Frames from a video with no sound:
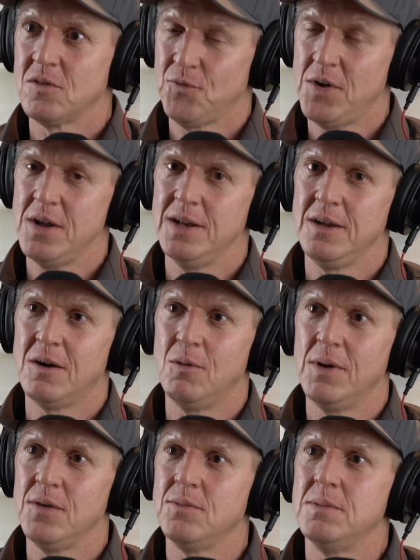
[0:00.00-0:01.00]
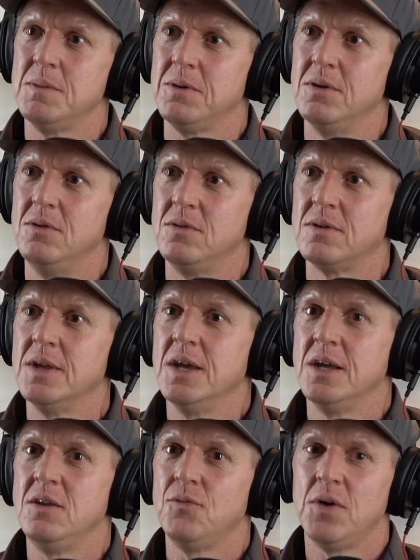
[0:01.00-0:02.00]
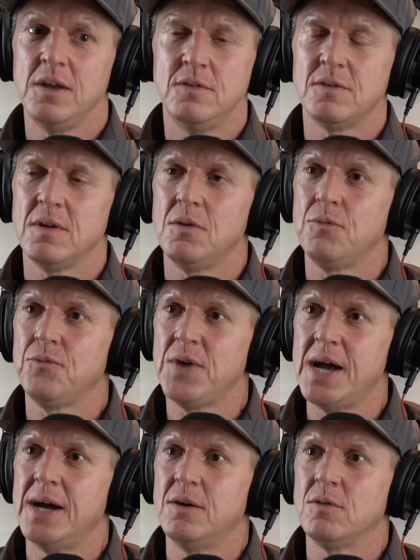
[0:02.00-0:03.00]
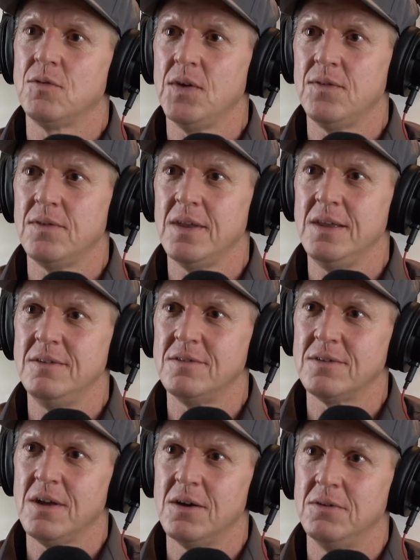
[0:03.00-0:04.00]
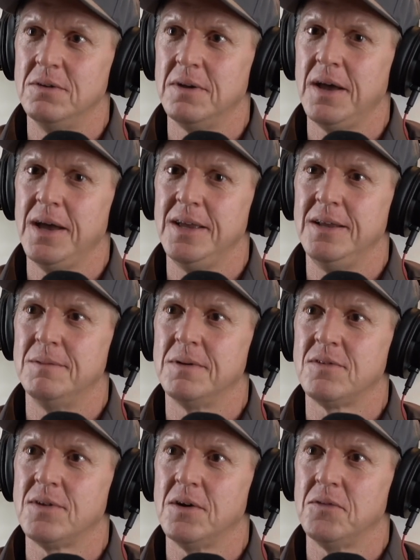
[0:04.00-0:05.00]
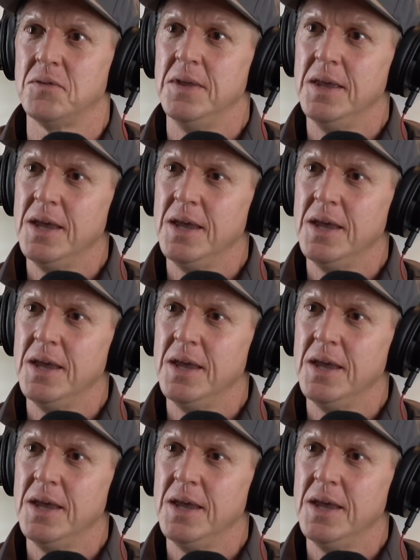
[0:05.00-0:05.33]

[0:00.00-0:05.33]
because I finally got away from the booze and you find yourself fat. I was 15 stone and I hated myself.